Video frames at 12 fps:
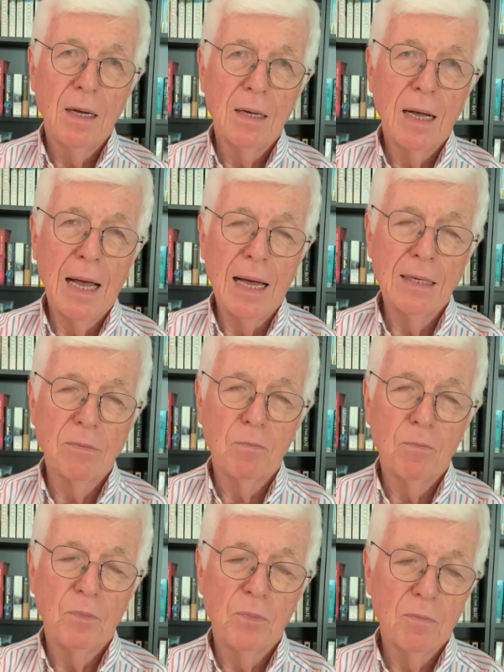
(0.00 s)
And
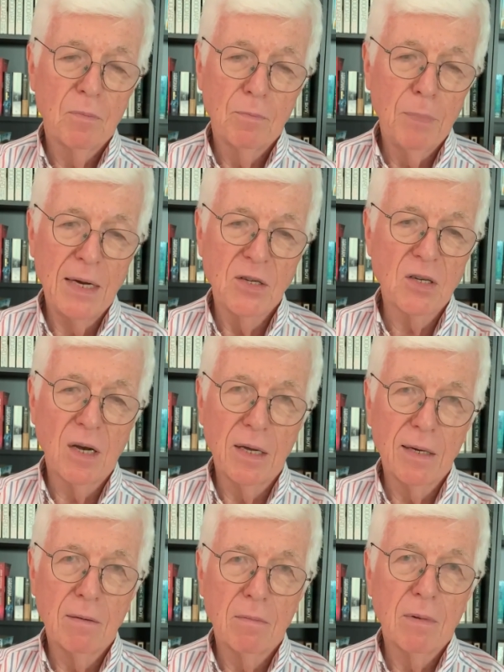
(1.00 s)

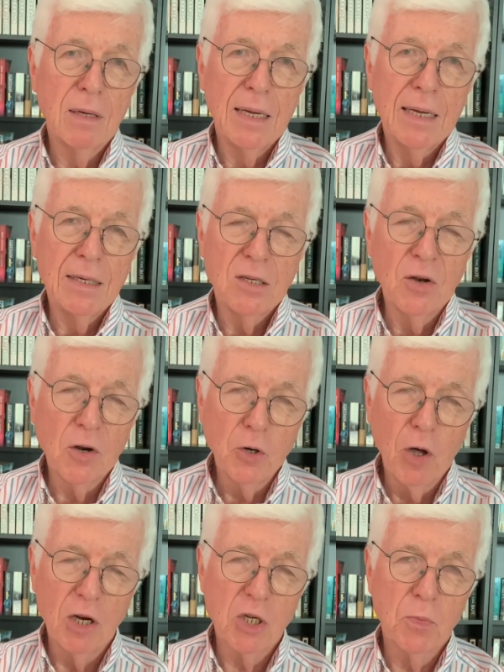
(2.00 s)
basically, it's an
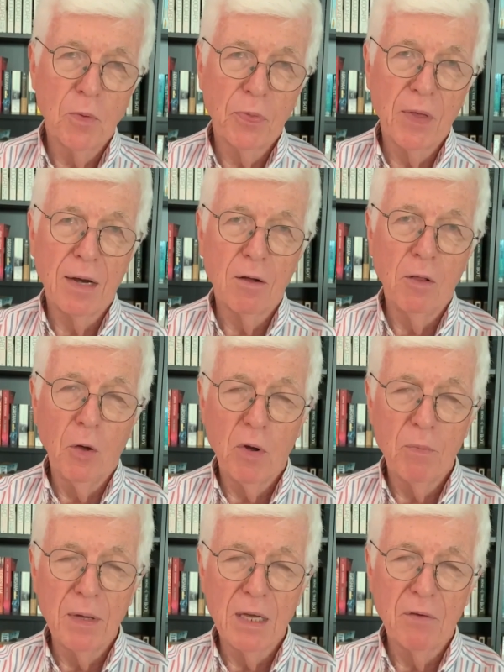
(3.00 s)
acknowledgement that although we've
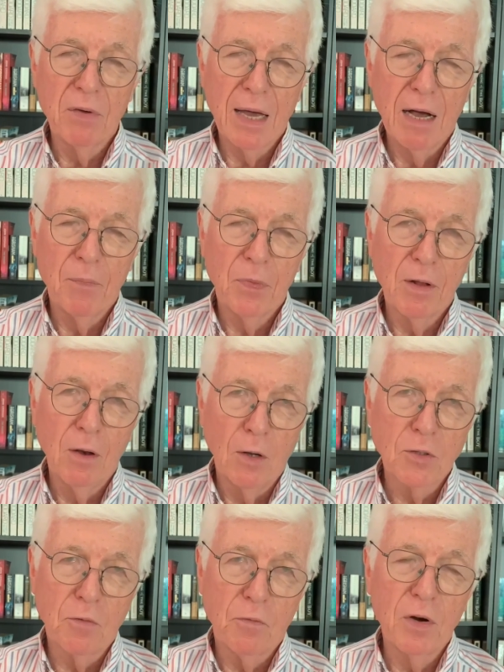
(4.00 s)
been giving out
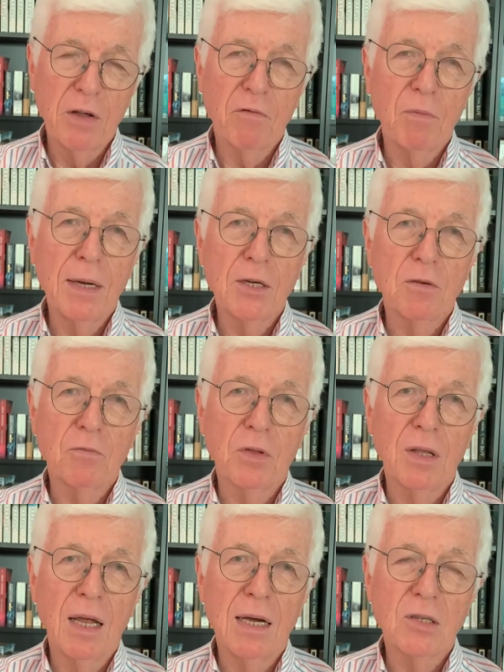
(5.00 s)
lots of free information for the
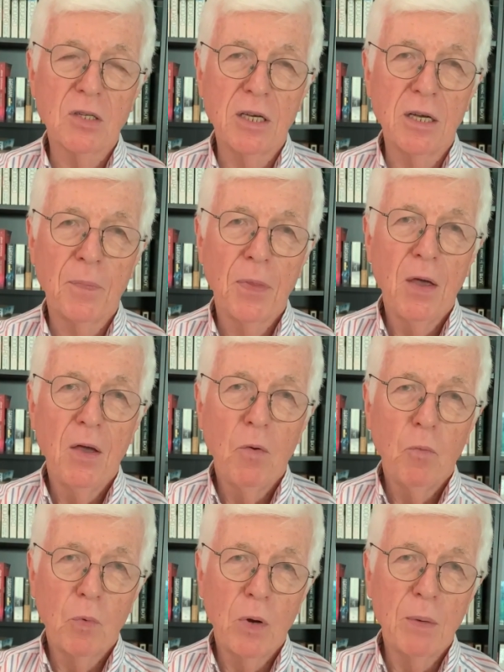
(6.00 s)
last year,
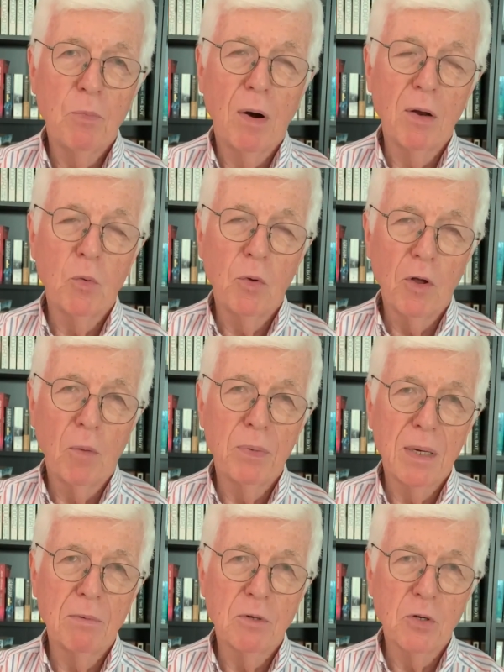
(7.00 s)
we probably will not be
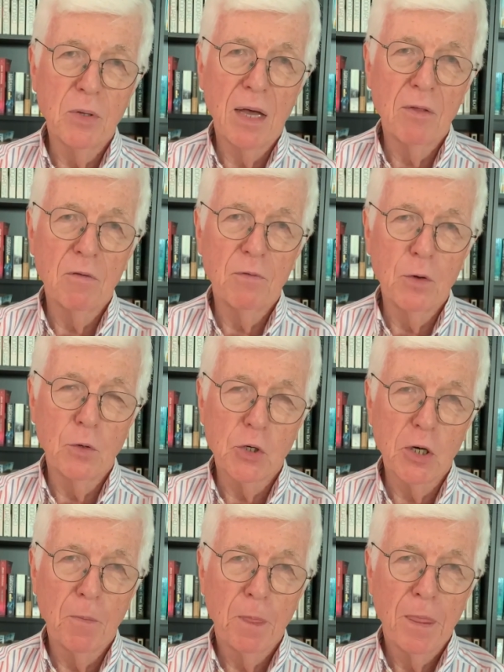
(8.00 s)
able to do that in the
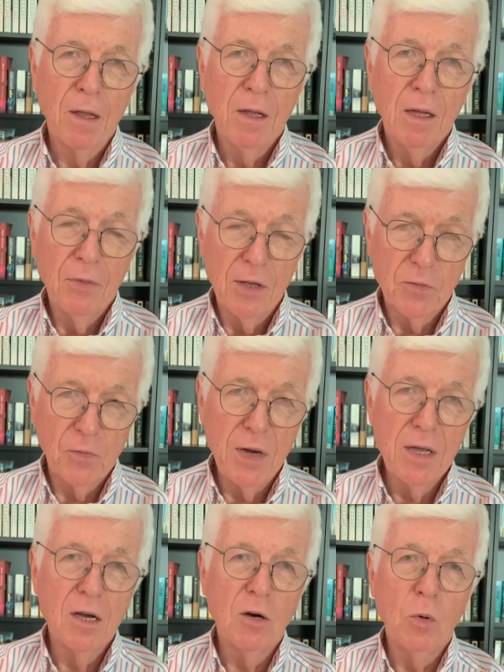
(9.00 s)
future. This
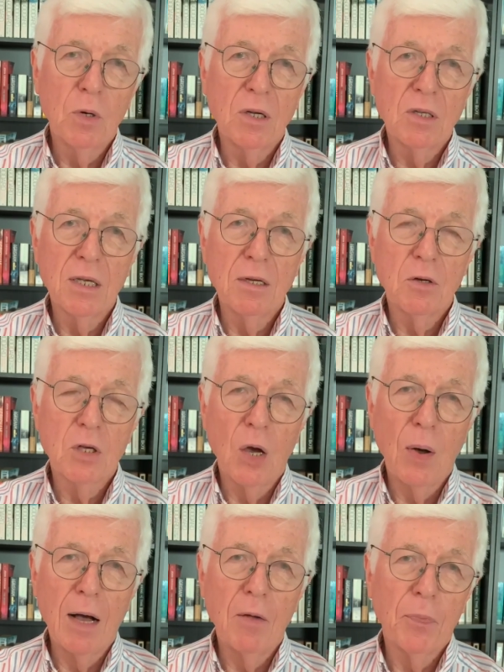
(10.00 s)
video will continue to go
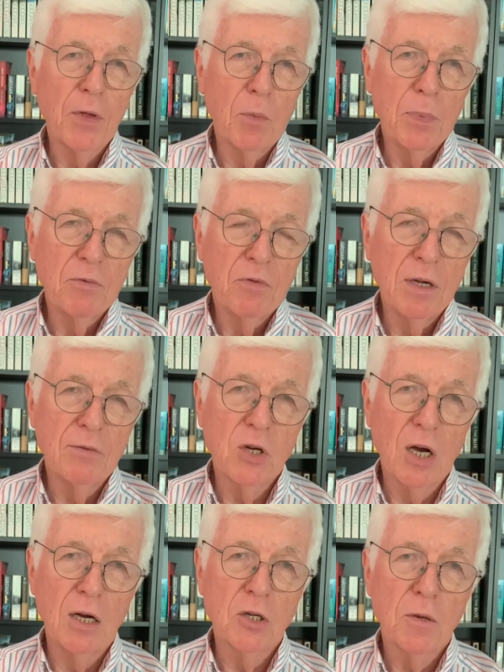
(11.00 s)
out. It'll be free of
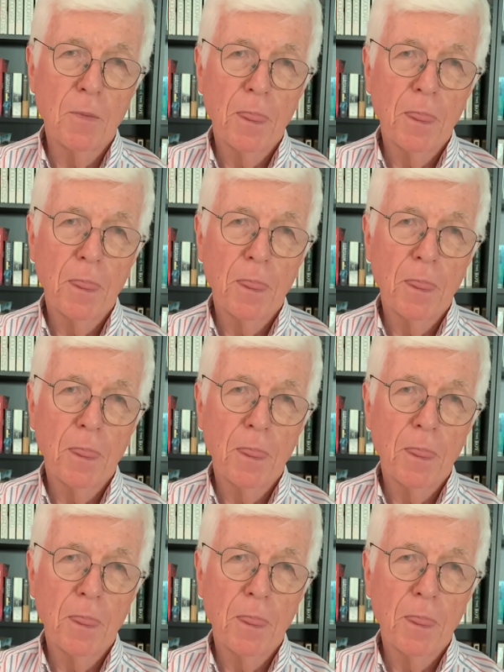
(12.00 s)
charge,